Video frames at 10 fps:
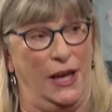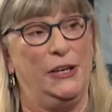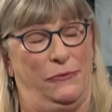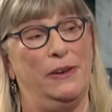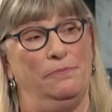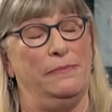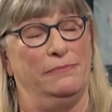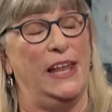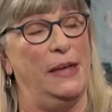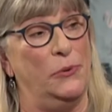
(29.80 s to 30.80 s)
kind of a
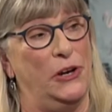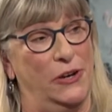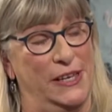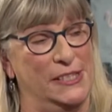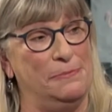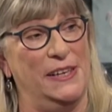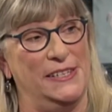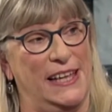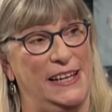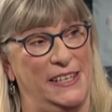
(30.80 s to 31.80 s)
librarian's
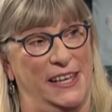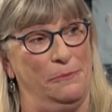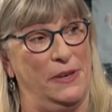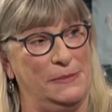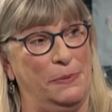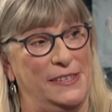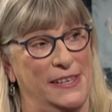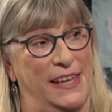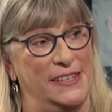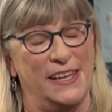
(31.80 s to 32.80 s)
mentality, it must be
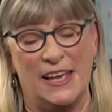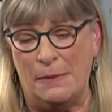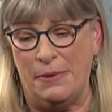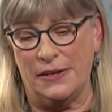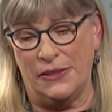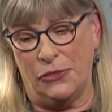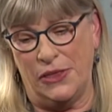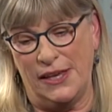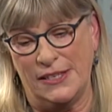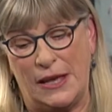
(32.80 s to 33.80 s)
said. But the
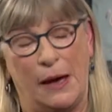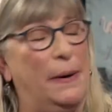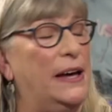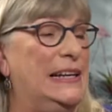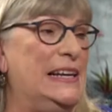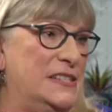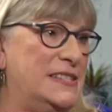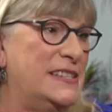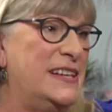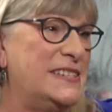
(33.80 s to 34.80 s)
thing is about
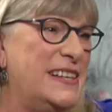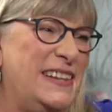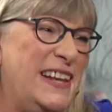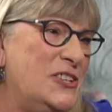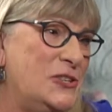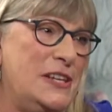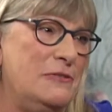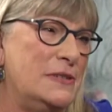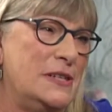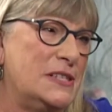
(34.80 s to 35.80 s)
lists is that they're just
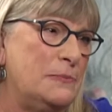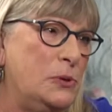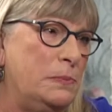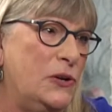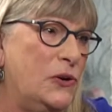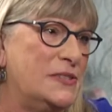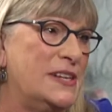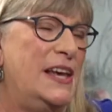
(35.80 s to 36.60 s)
irresistible because